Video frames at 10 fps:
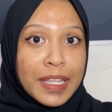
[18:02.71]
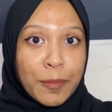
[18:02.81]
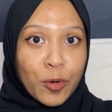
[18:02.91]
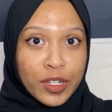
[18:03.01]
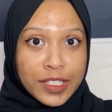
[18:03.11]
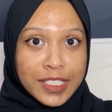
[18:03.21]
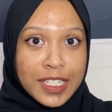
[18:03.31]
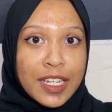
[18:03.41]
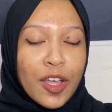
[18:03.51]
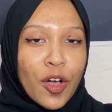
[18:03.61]
pollution
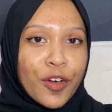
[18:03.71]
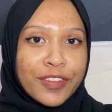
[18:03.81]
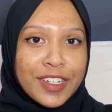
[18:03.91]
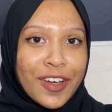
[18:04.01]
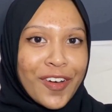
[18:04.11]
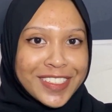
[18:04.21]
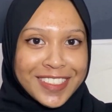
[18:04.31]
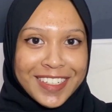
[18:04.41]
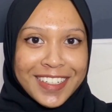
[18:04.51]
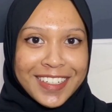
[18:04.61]
of the ocean.